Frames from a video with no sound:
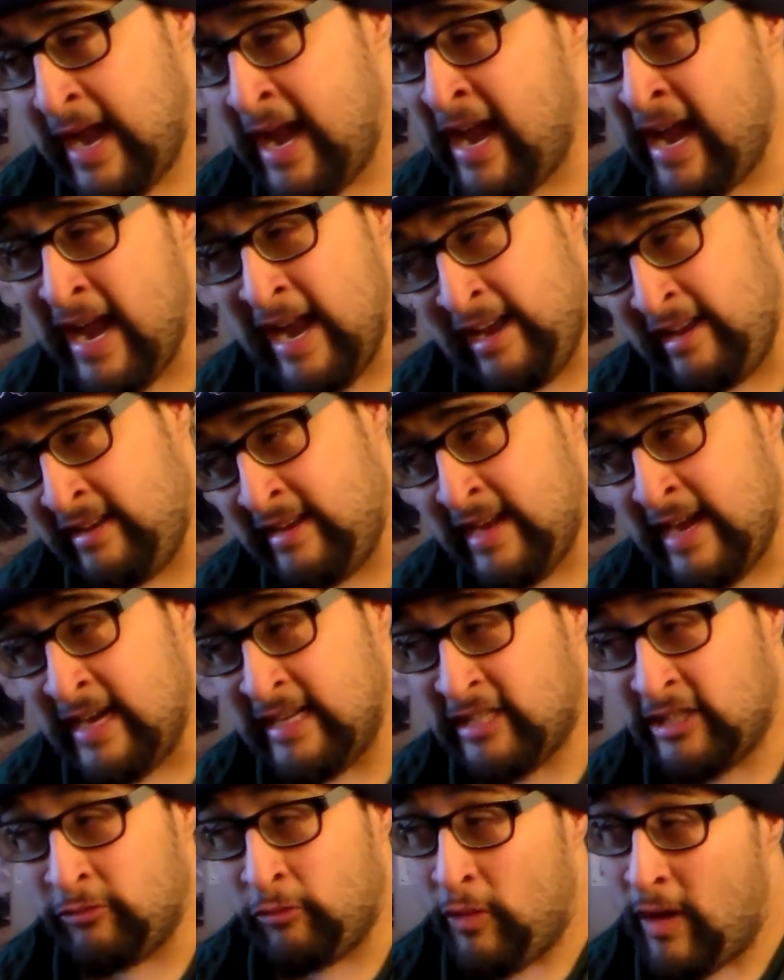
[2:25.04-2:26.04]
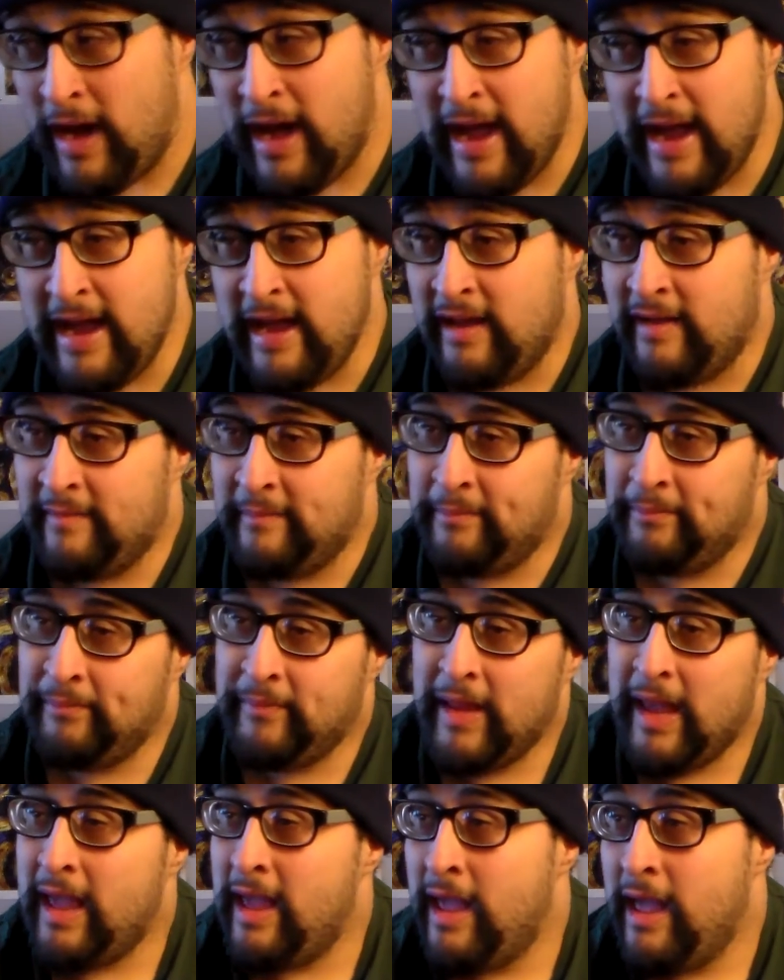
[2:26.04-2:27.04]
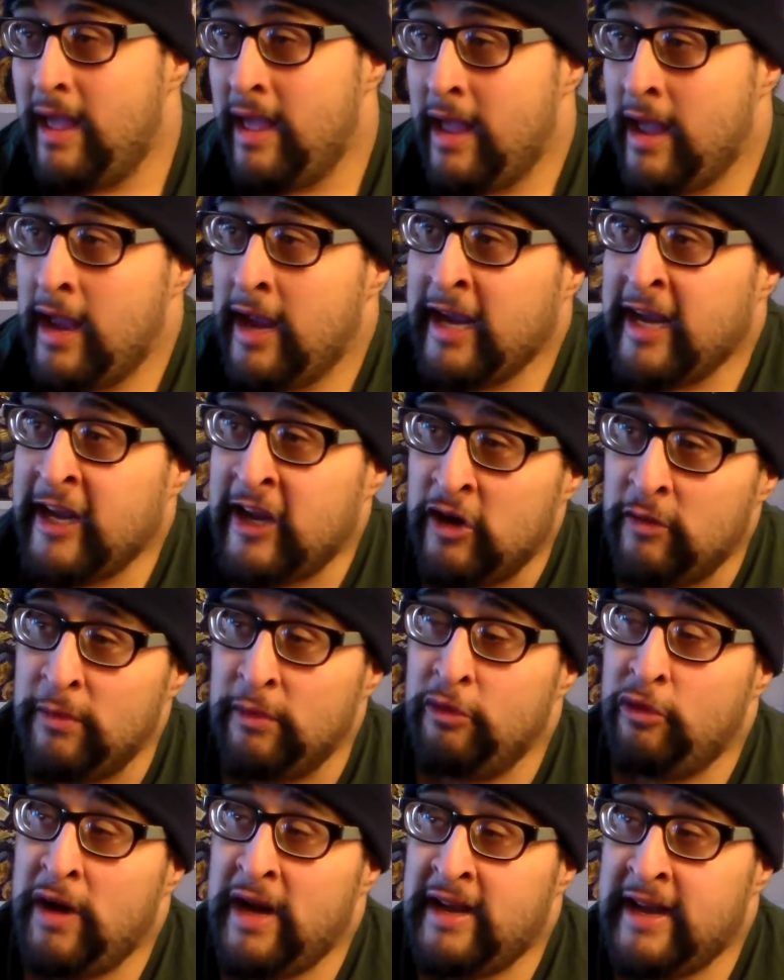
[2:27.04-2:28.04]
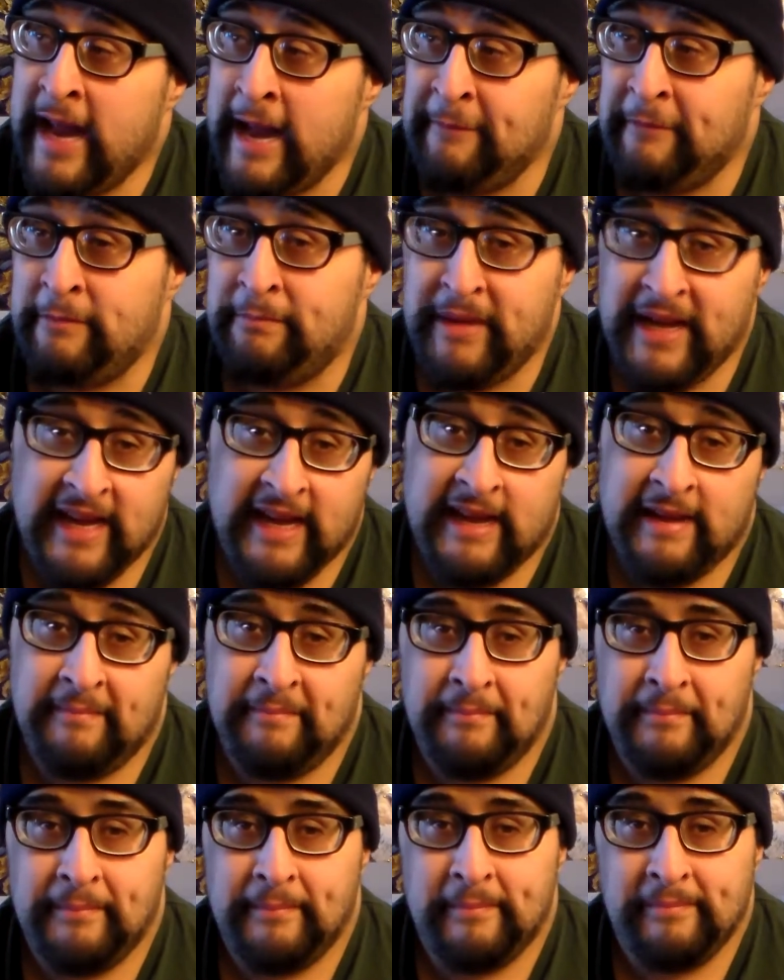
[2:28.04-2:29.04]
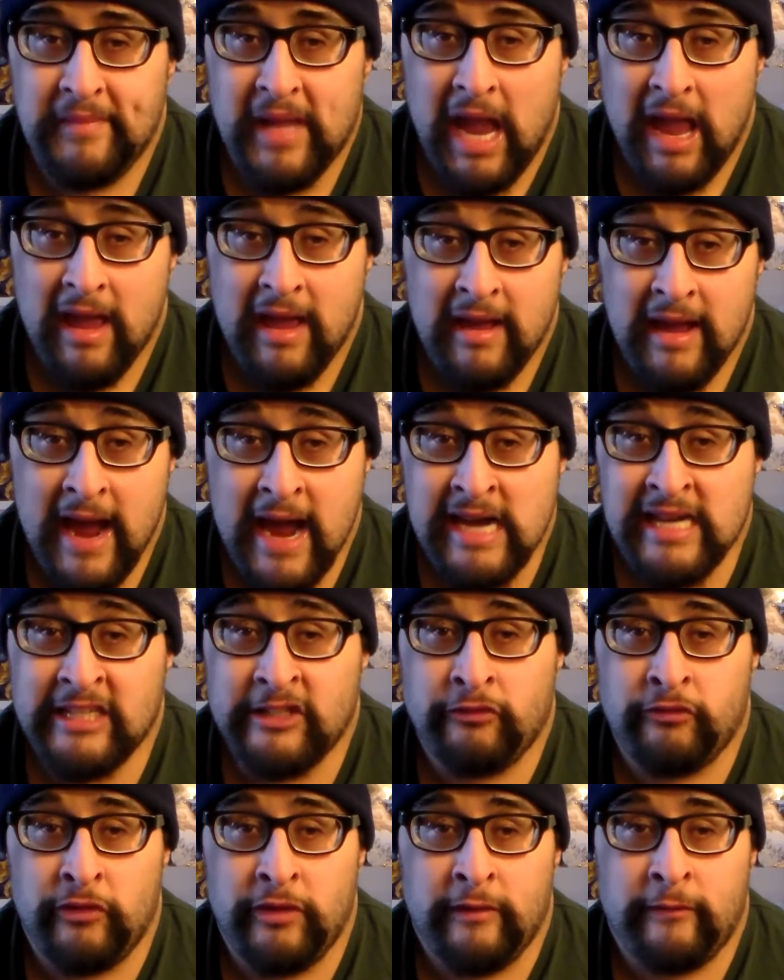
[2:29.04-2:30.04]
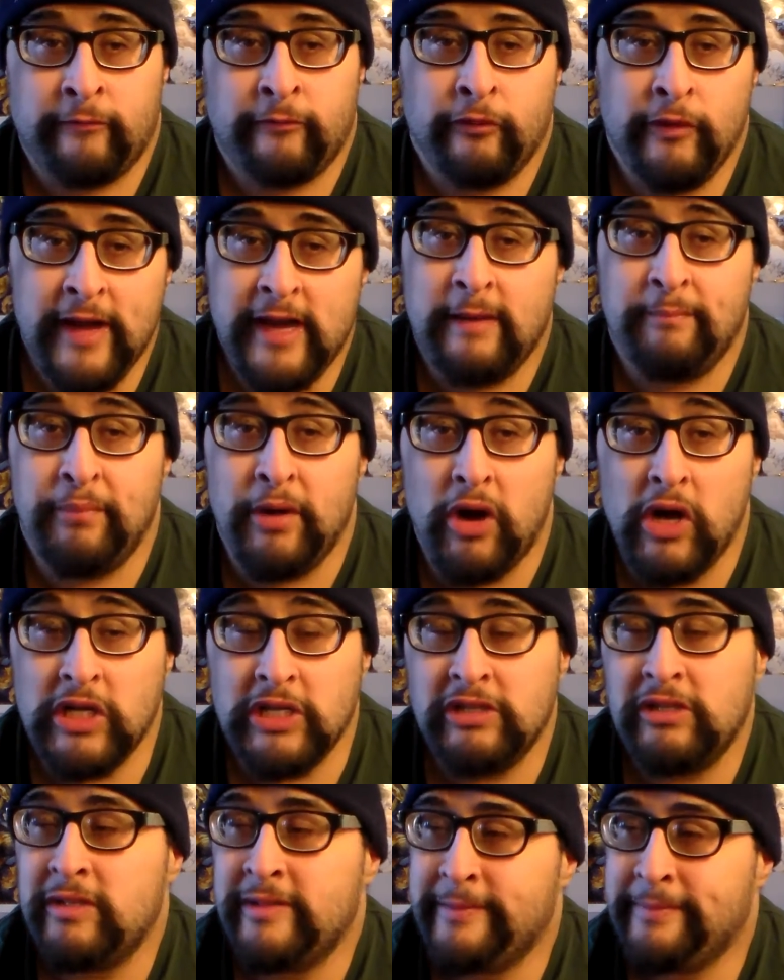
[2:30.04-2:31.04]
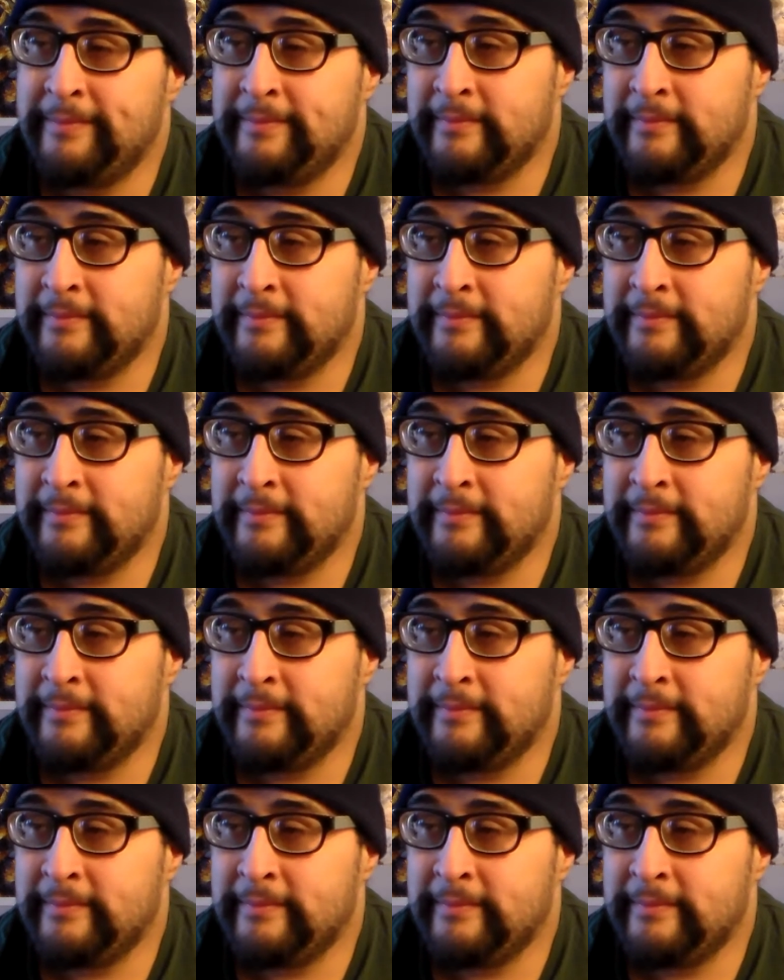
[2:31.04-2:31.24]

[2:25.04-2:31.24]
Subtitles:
And that's why humanoid came to be. As for the freak part,